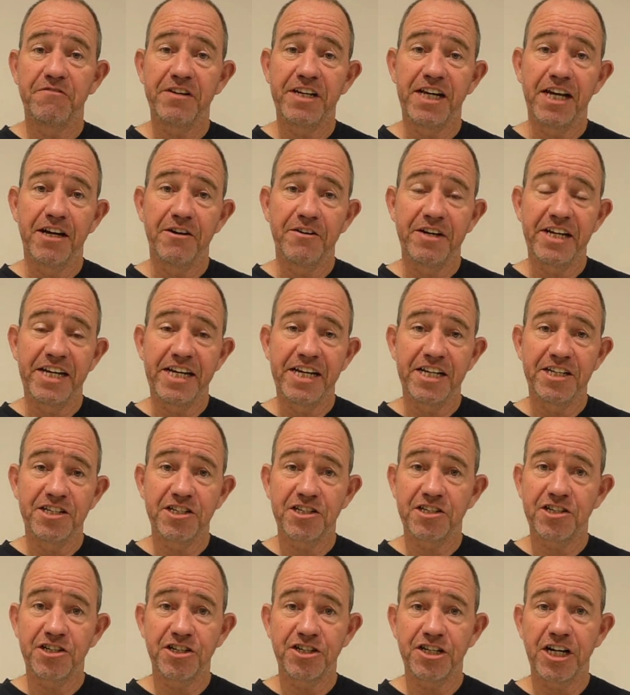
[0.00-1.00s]
video here,
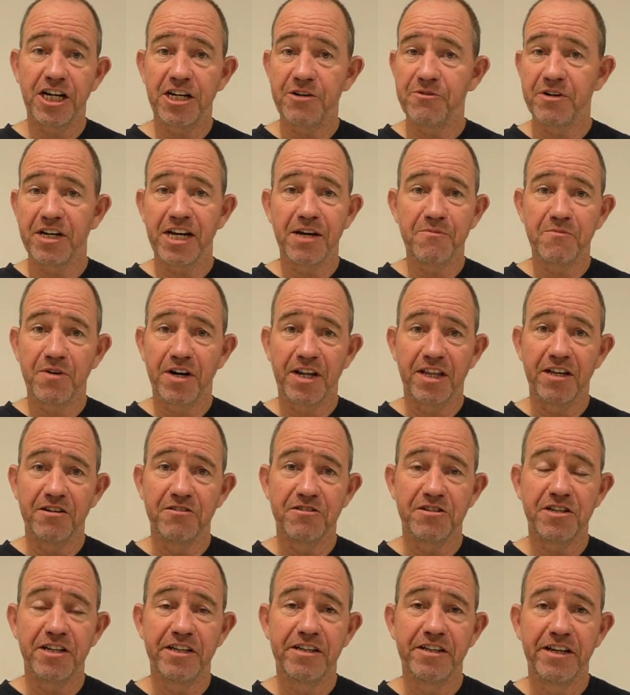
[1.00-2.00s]
just to show you again one of
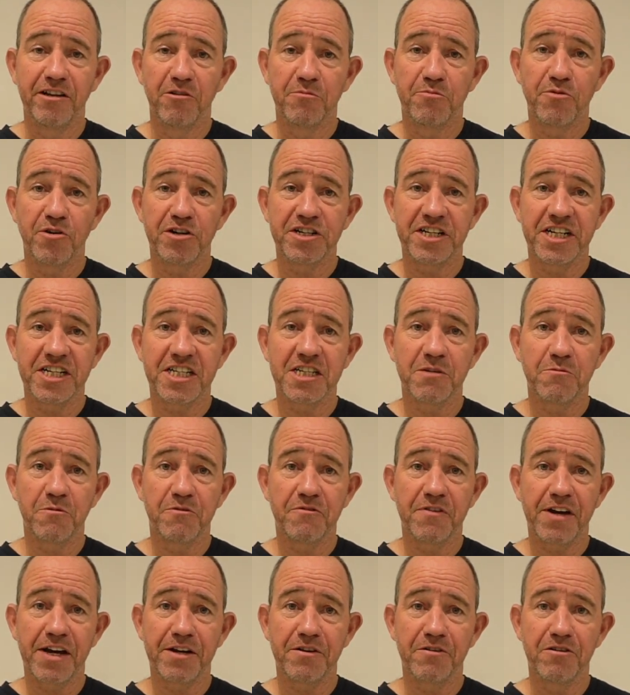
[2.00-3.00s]
those little projects that
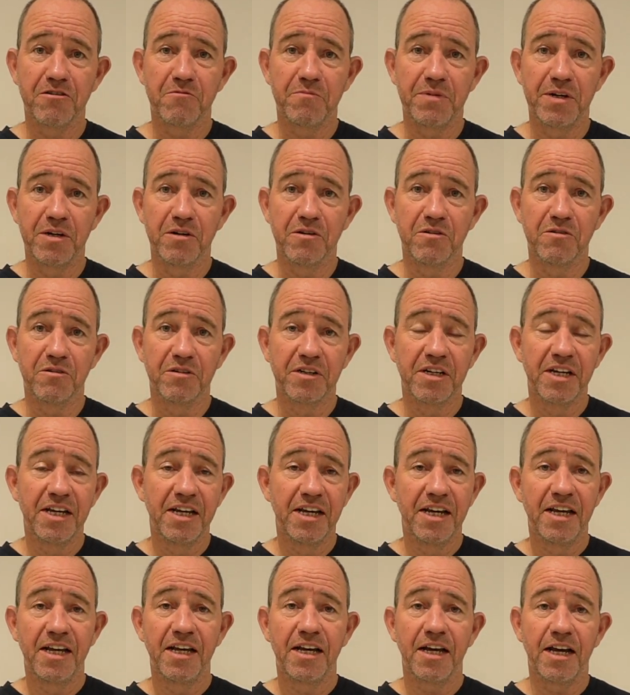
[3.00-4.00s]
we've had on the build,
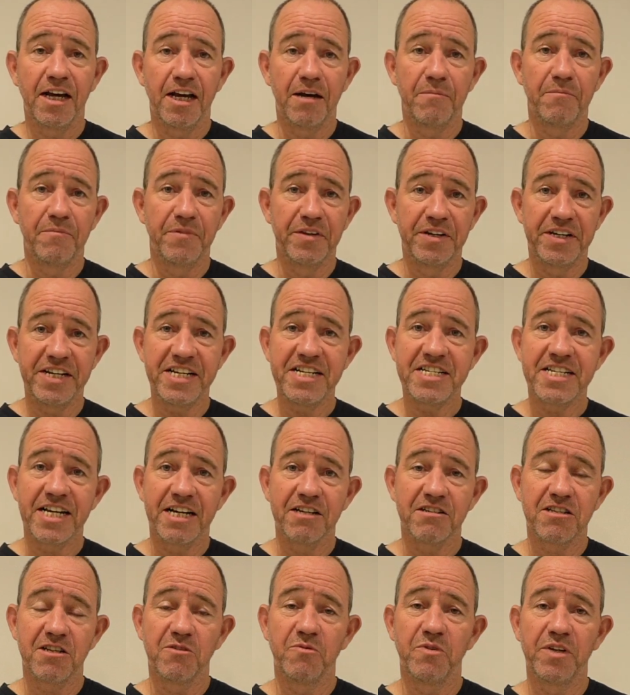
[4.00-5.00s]
the
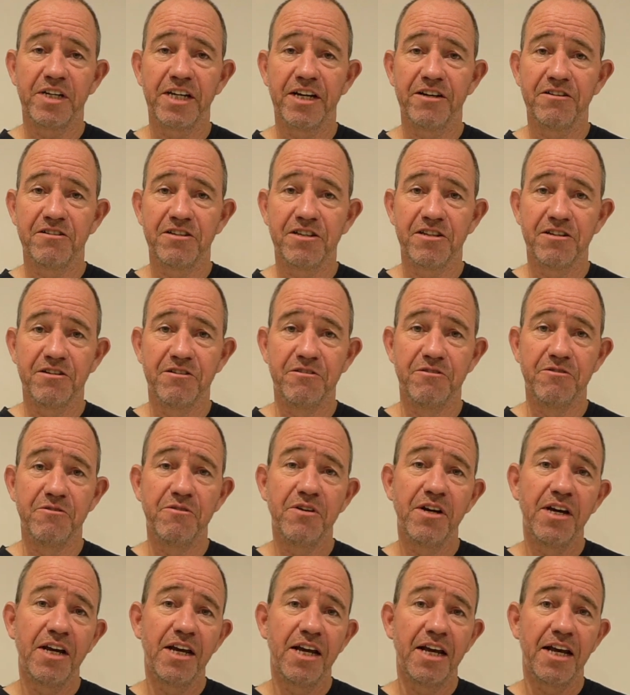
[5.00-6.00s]
details that we're going to
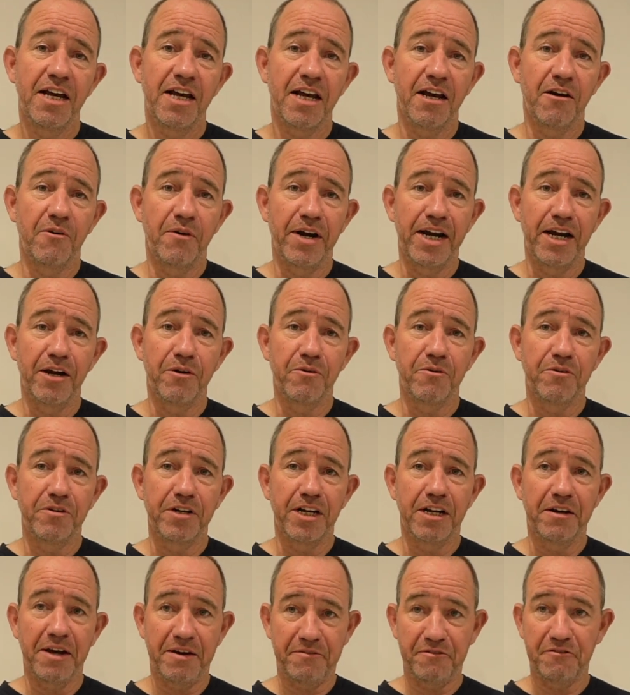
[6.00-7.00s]
around,
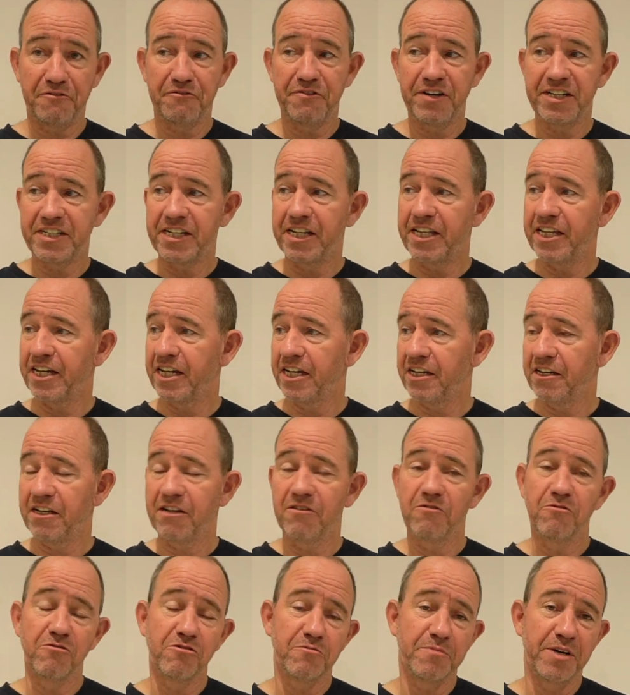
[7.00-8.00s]
you know, having fitted the
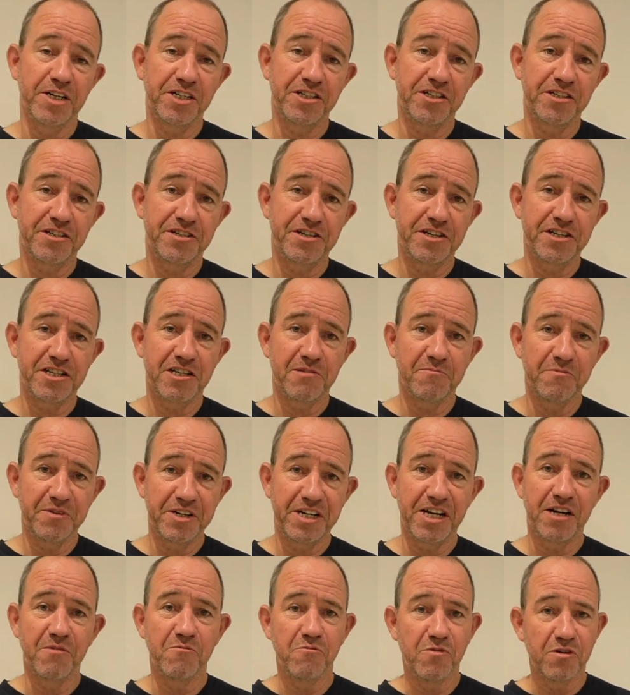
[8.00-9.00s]
automation system, we
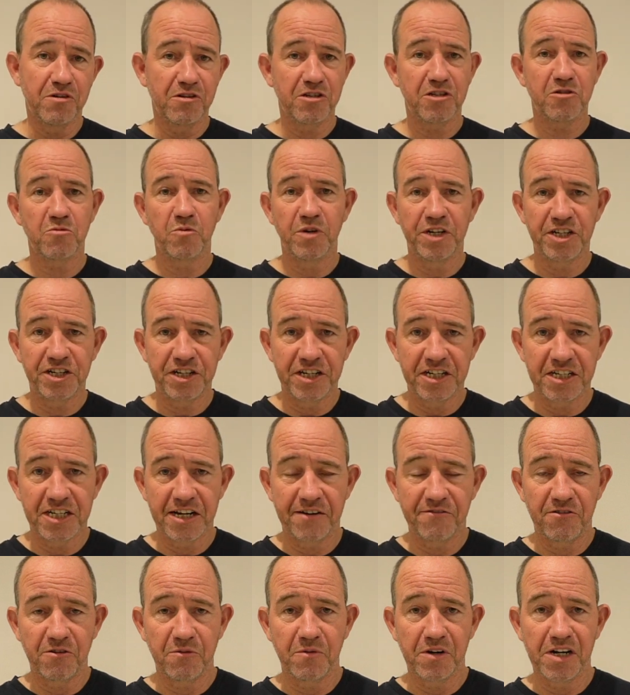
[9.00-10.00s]
didn't want switches
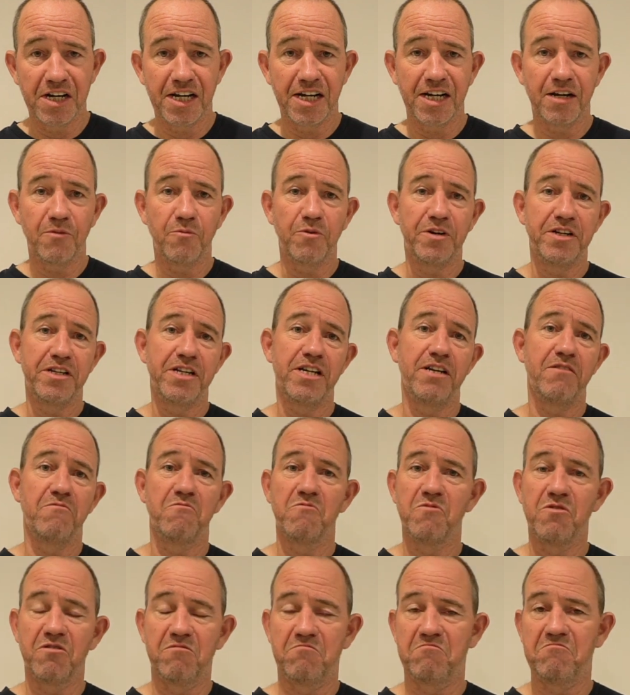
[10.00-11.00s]
everywhere, we
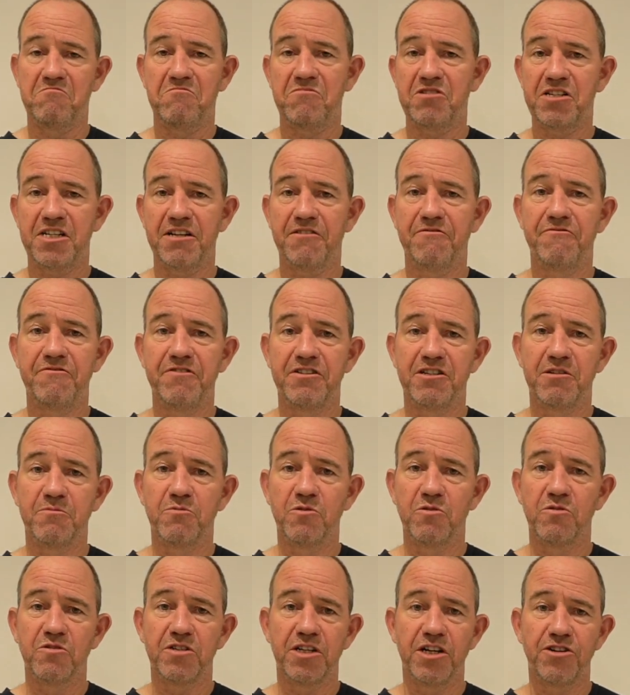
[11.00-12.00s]
didn't want stuff
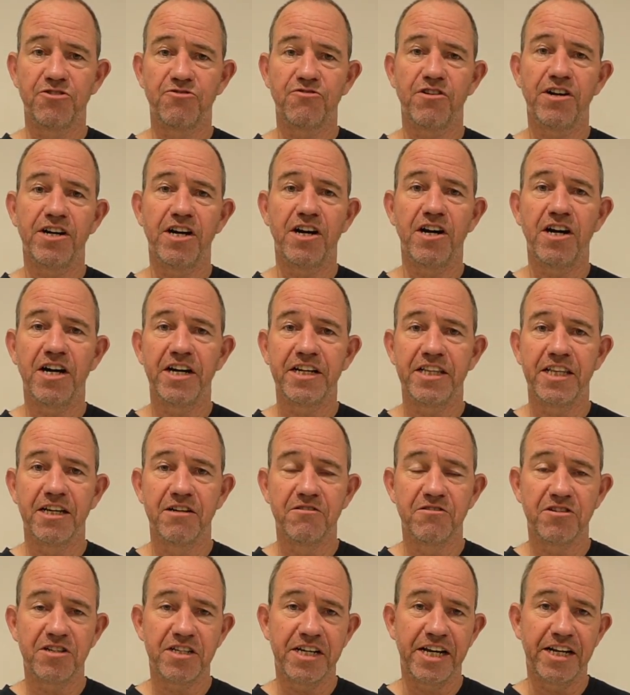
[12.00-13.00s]
visible, so trying to hide
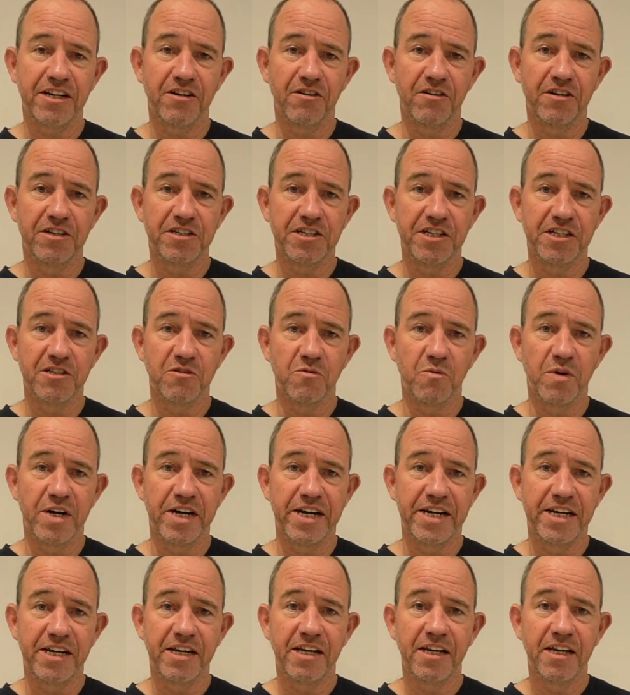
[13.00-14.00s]
those technologies
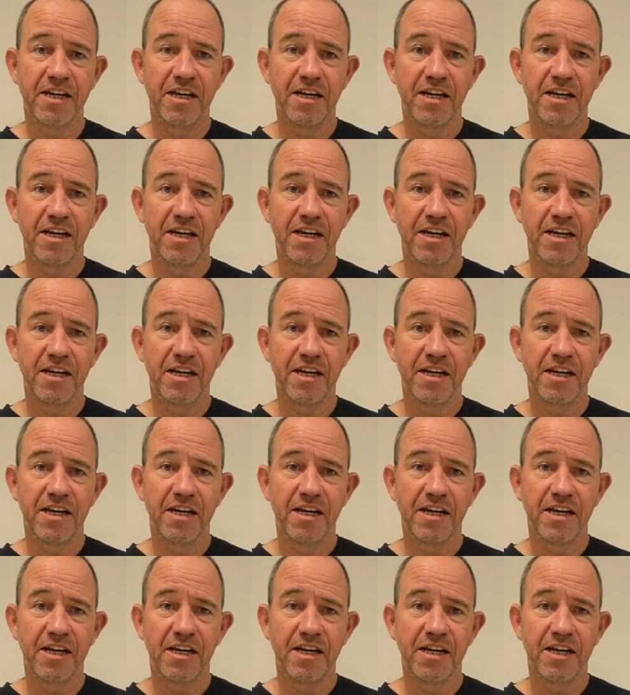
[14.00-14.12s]
away.